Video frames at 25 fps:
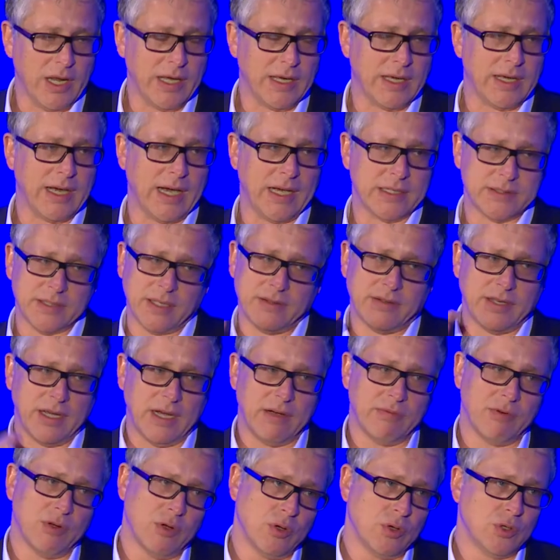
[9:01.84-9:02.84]
and gas, and they
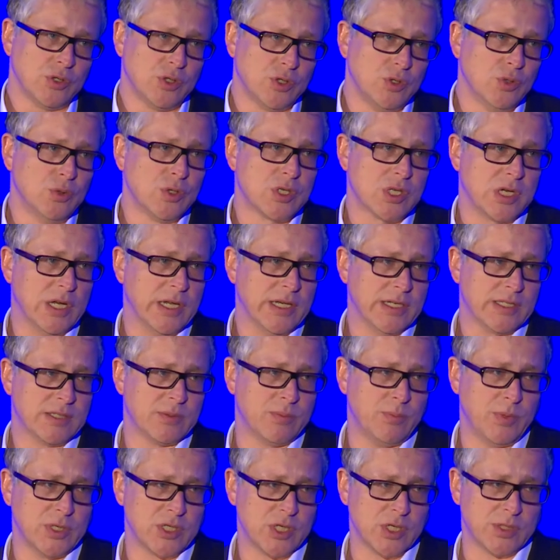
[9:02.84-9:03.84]
have a huge
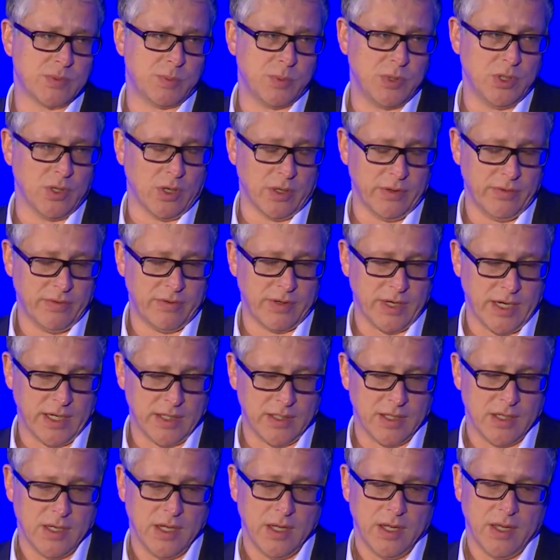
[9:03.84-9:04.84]
list which is beyond
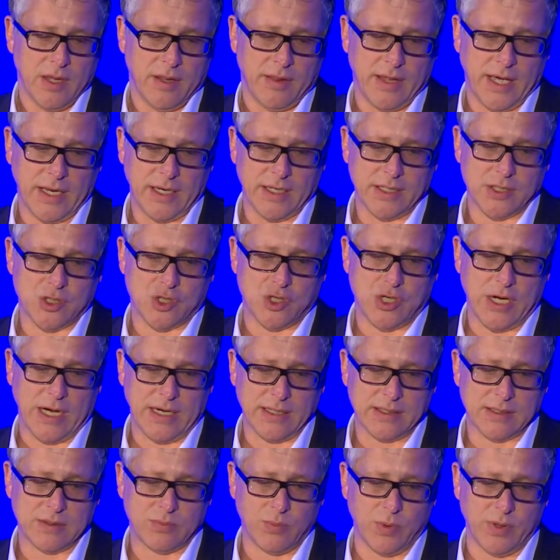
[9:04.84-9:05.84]
that. That is
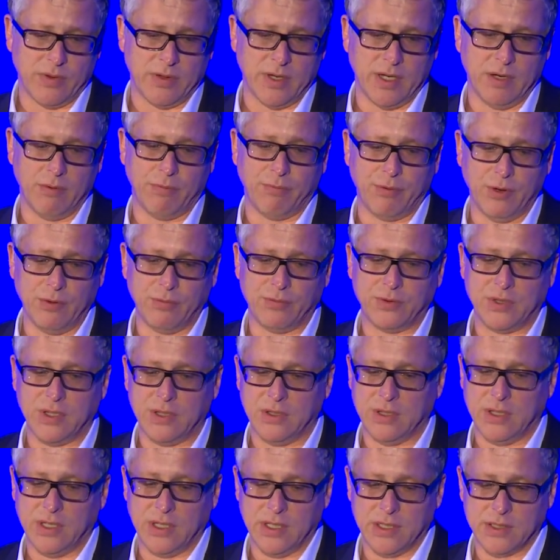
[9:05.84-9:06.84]
just within
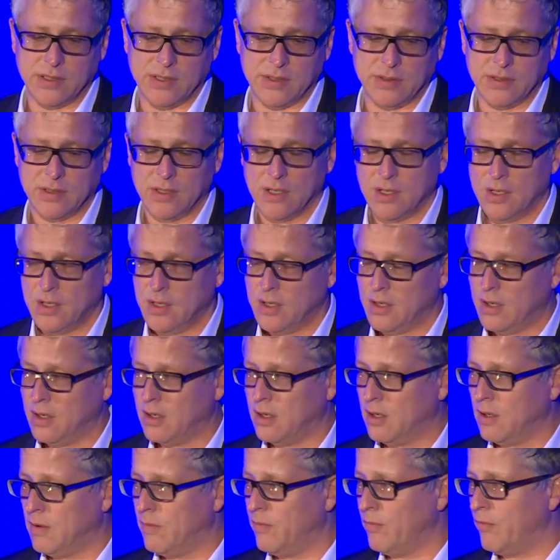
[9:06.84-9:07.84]
15 years
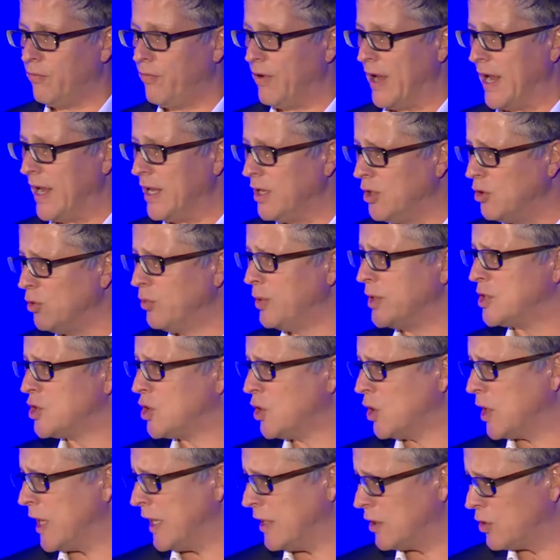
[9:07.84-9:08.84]
um, value which
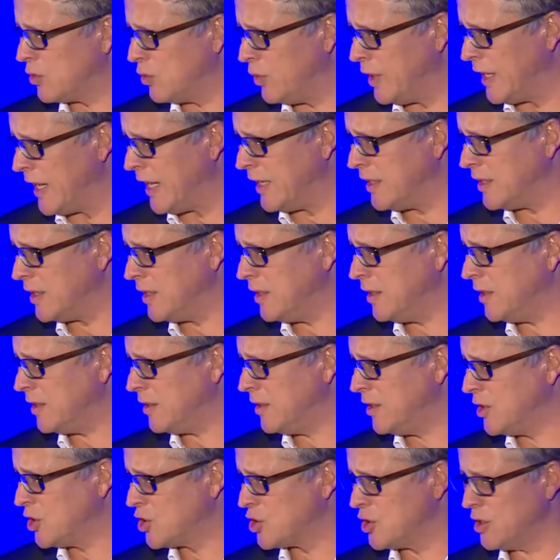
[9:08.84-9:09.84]
you can create in
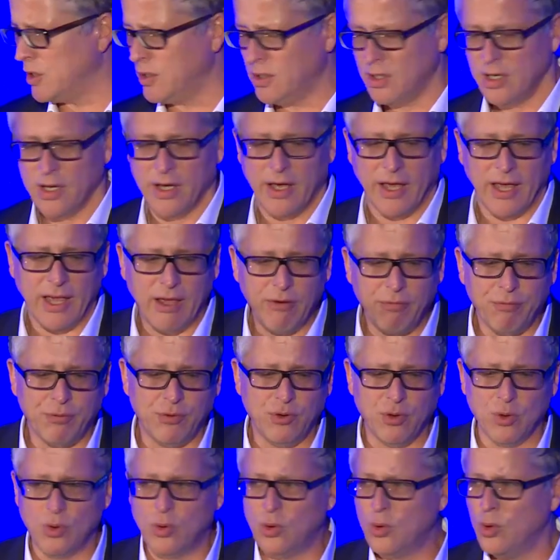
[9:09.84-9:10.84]
addition if
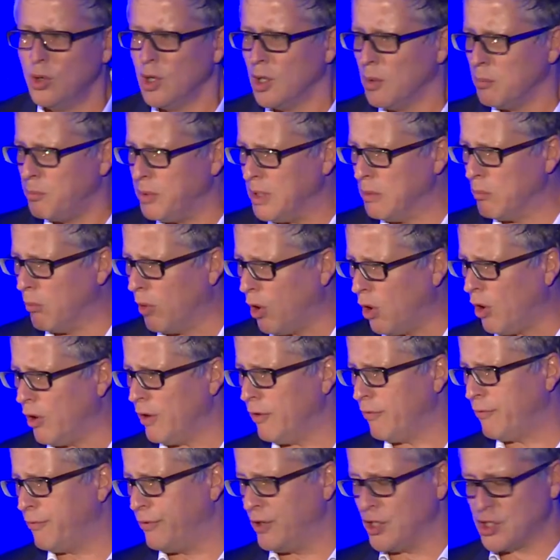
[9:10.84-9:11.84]
you be more
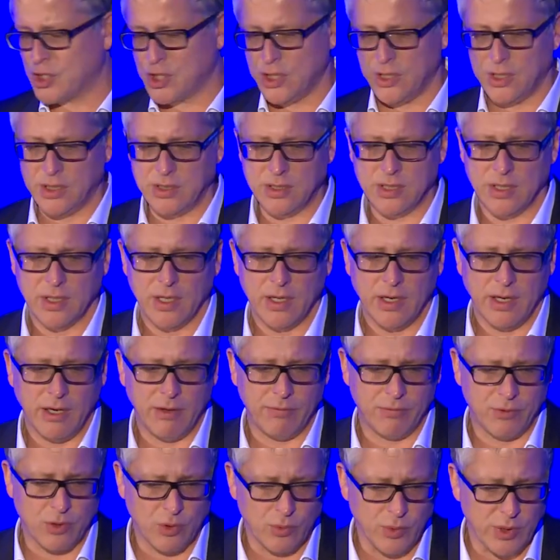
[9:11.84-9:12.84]
efficient,
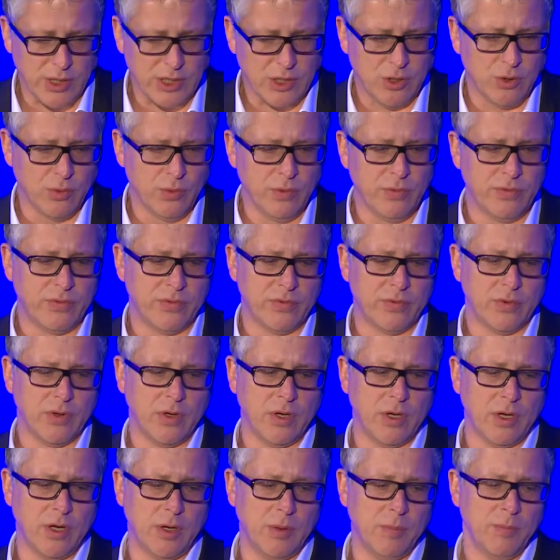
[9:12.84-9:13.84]
if you reduce
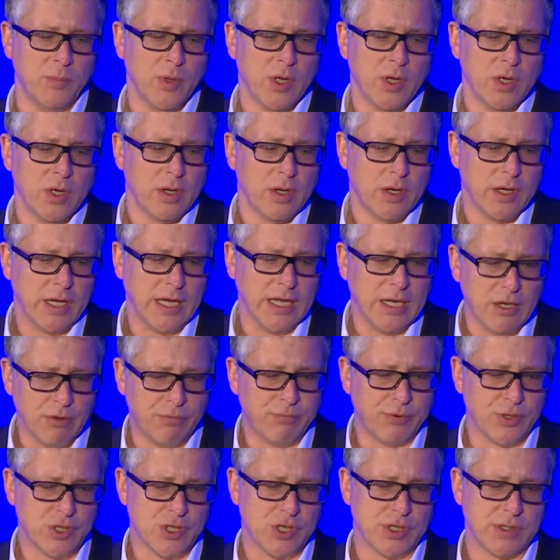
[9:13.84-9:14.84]
uh,
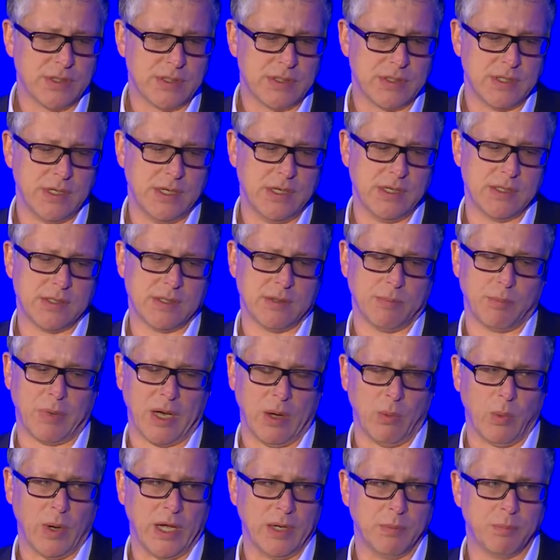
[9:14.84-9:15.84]
inefficiencies by
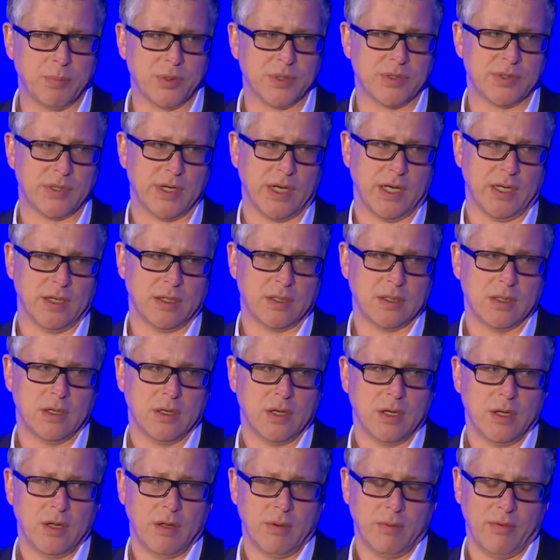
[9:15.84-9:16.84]
1%.
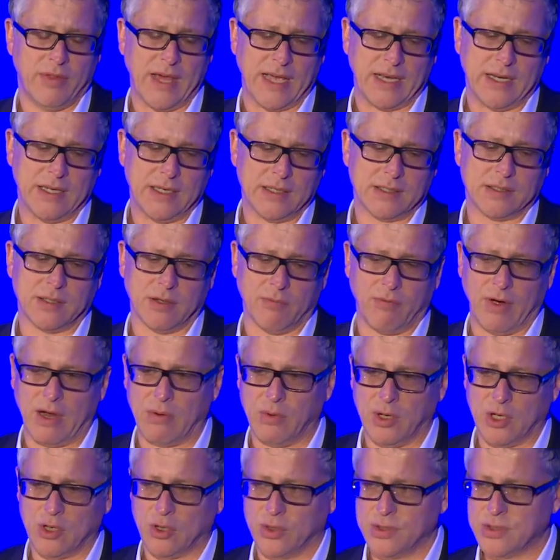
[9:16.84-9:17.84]
That is a
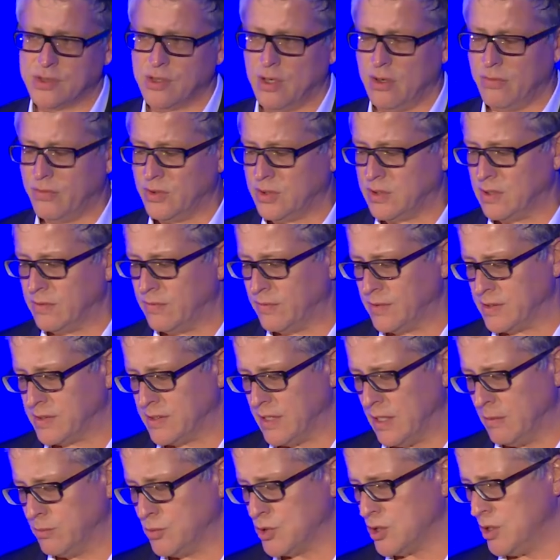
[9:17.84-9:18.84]
very conservative
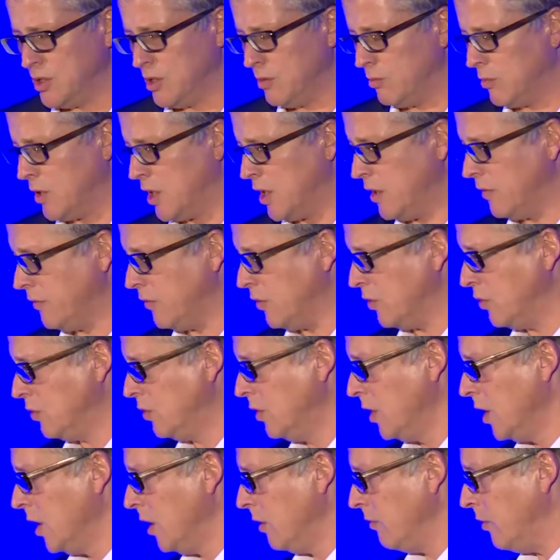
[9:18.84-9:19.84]
assumption in my view.
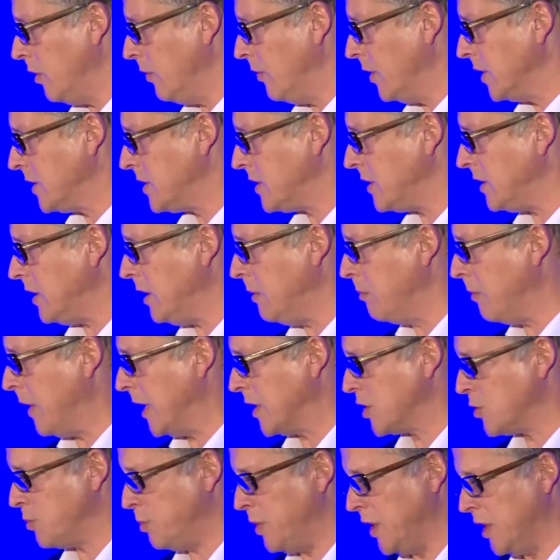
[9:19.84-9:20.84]
We will see
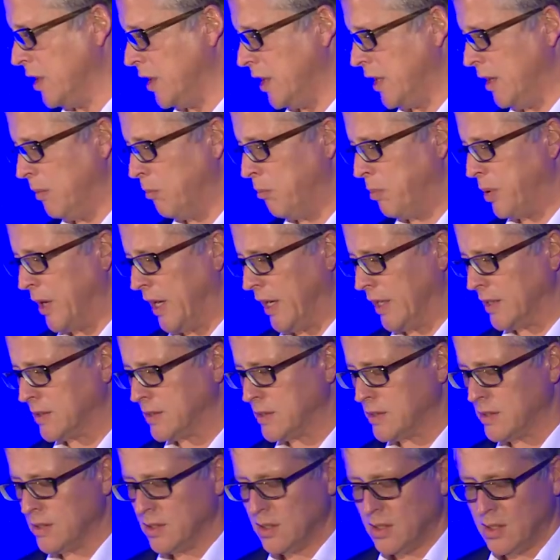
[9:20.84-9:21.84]
much bigger
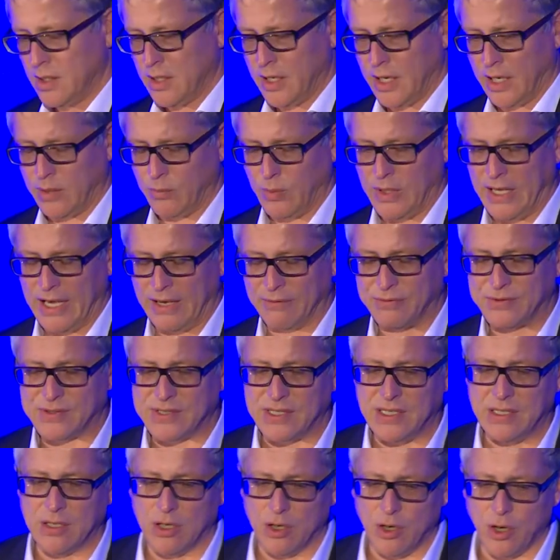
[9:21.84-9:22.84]
impacts. And we have
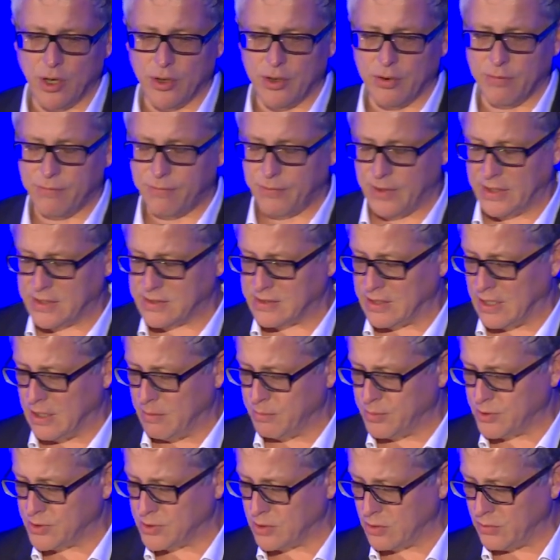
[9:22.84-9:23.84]
seen a lot of
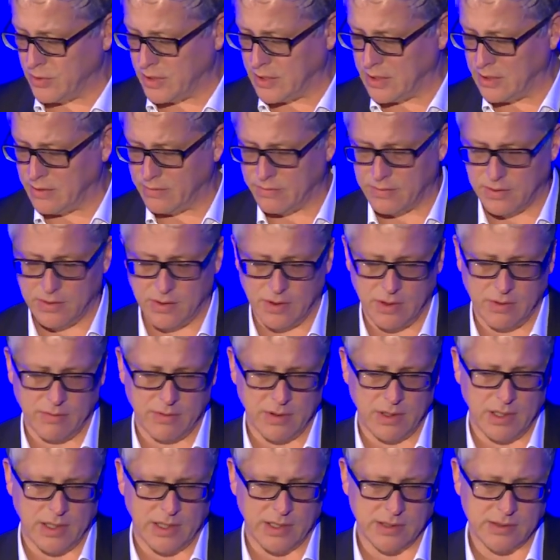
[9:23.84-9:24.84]
examples already in the, in
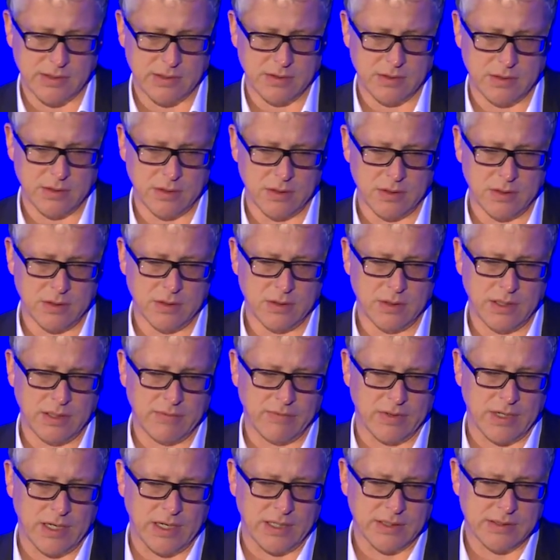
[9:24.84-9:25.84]
the, last, uh, in
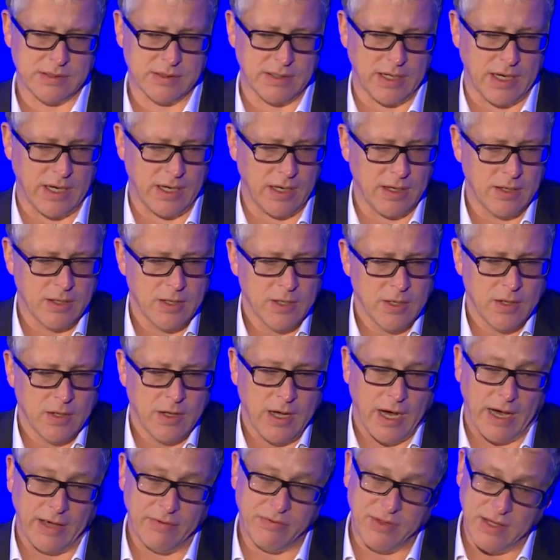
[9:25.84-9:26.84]
the last day.
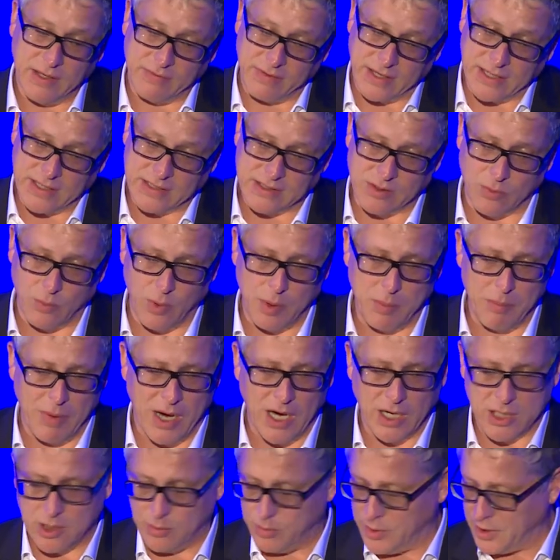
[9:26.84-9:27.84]
I think that is a
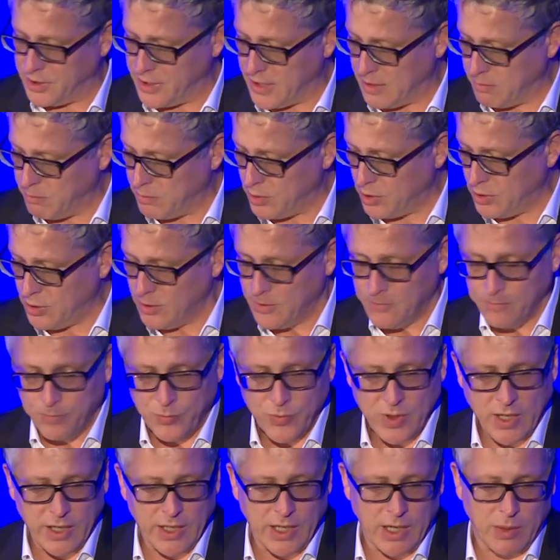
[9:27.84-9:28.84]
remarkable number,
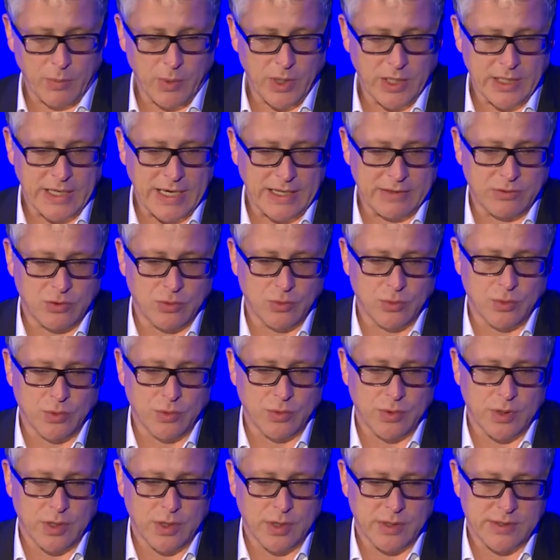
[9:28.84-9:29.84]
and I will get
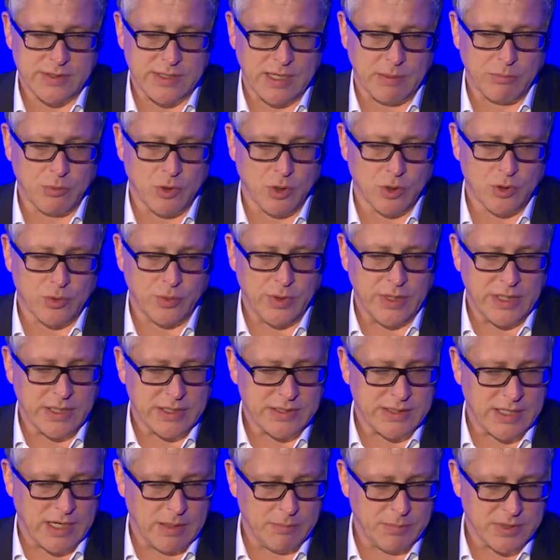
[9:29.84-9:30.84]
to uh, some concrete
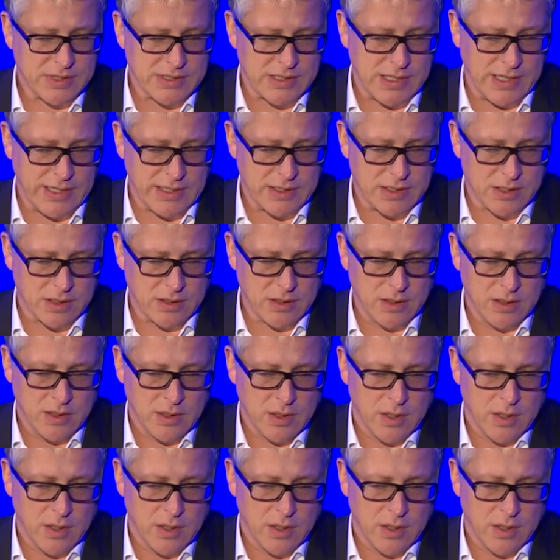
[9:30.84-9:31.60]
examples later.